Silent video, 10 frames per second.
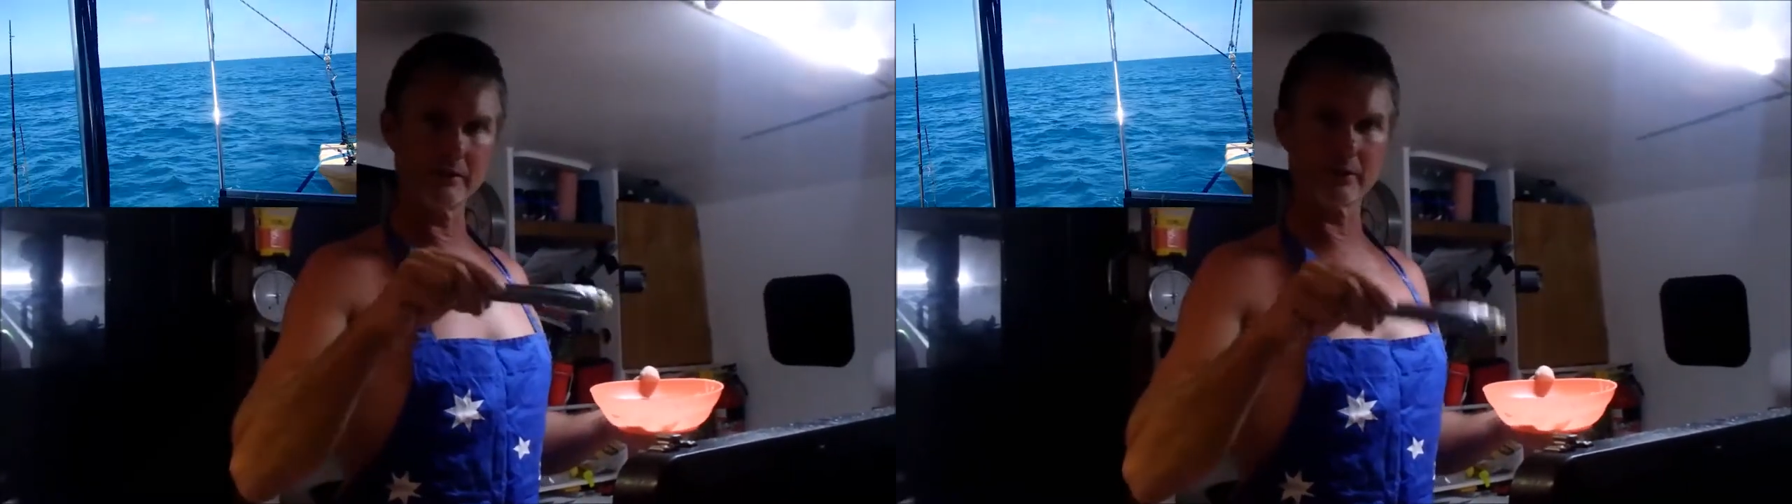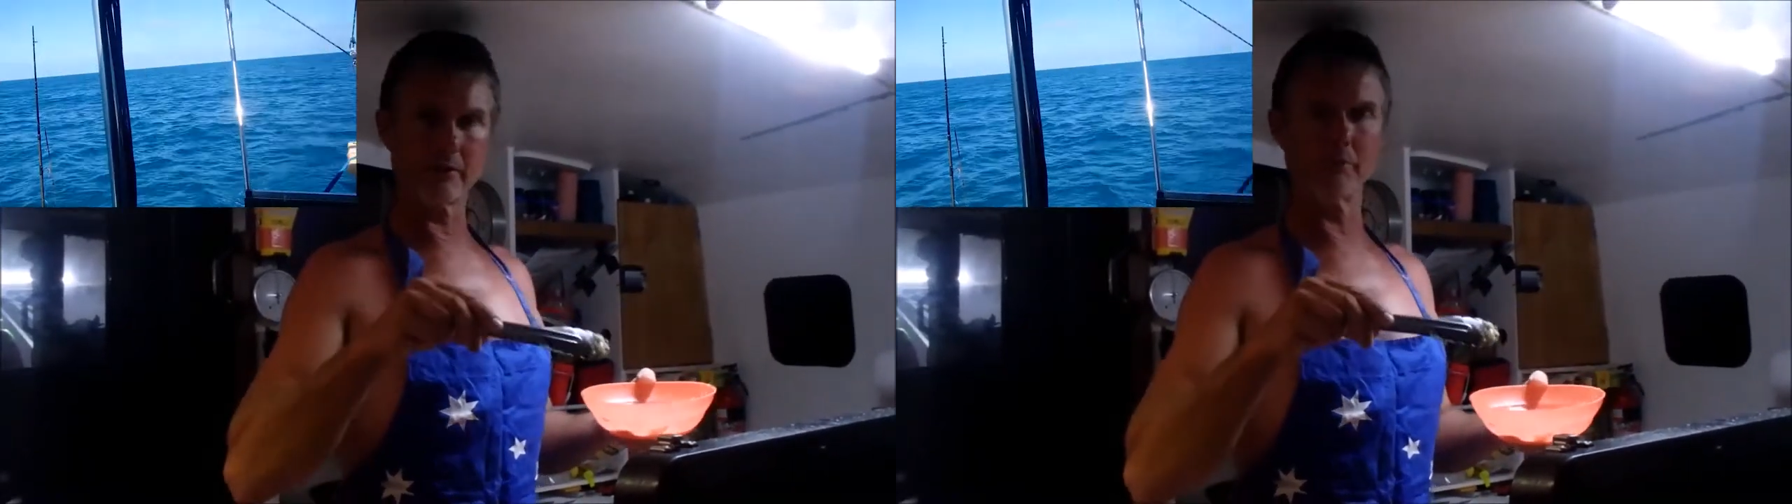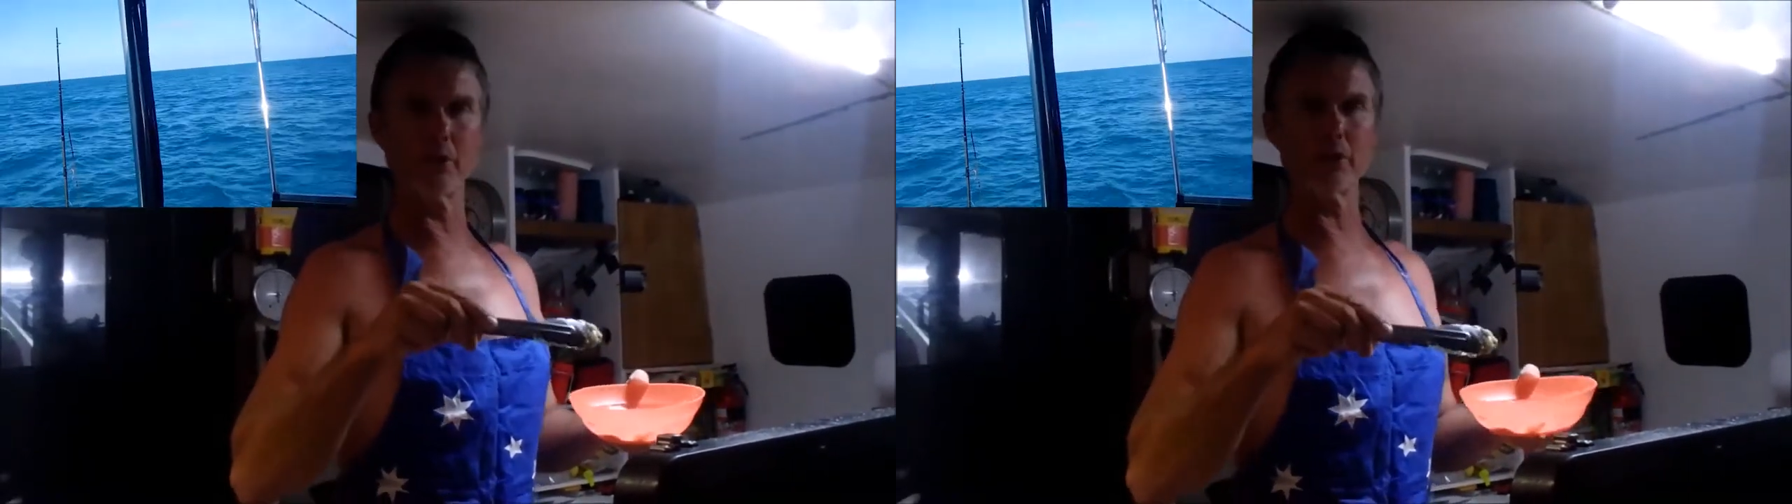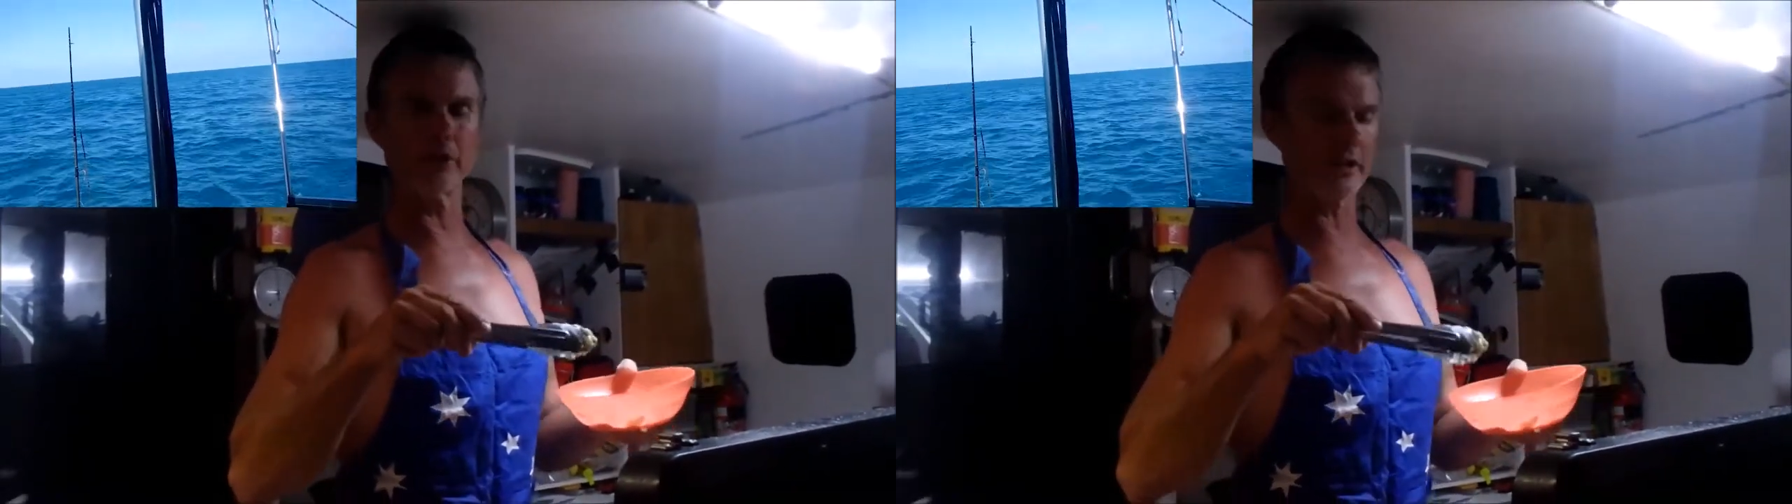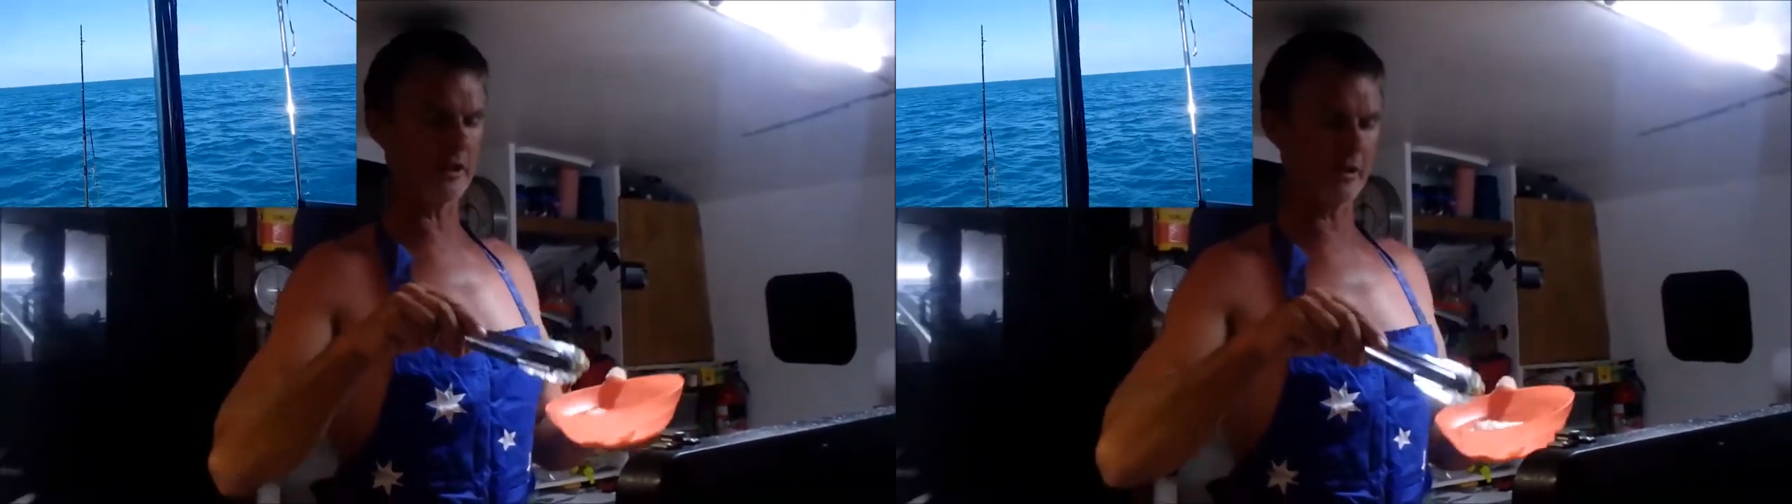
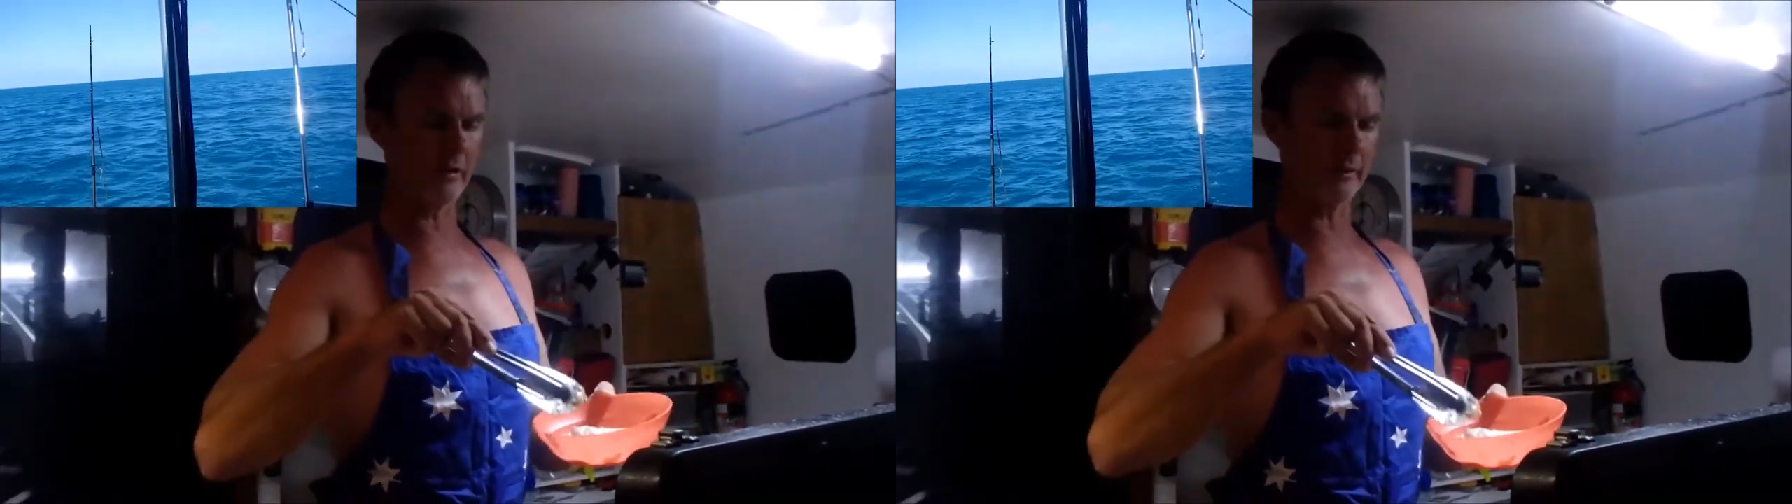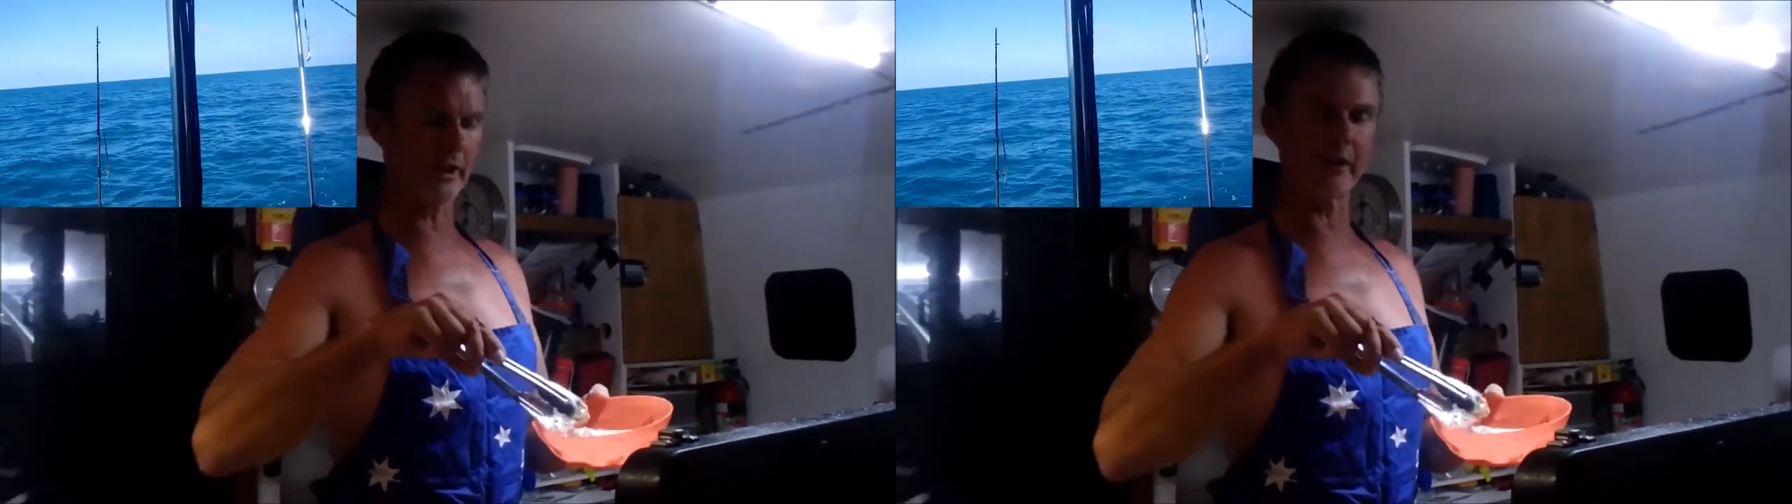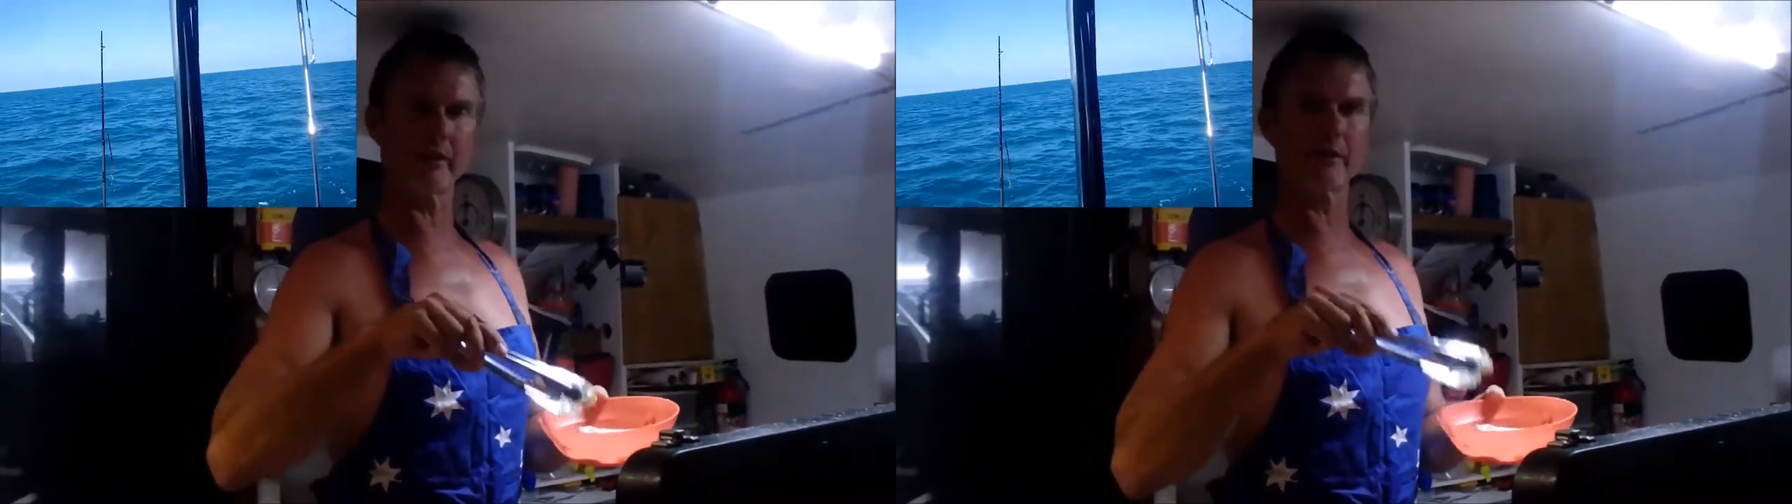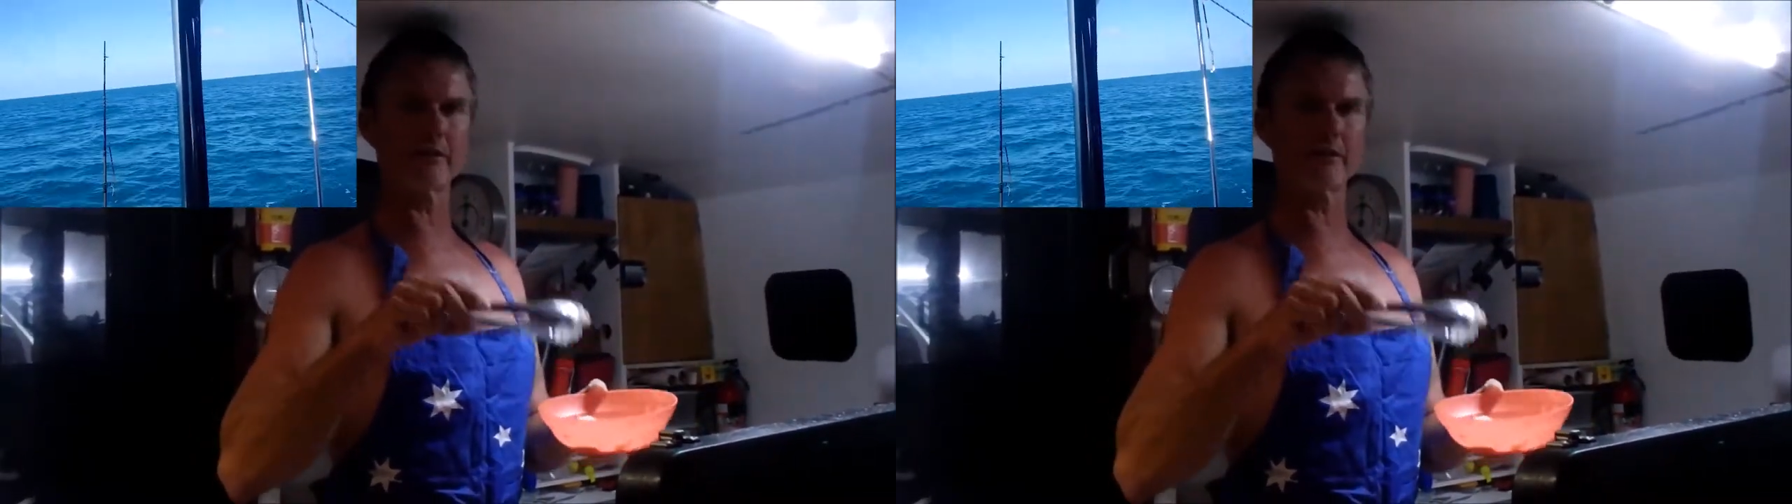submerge each time and let it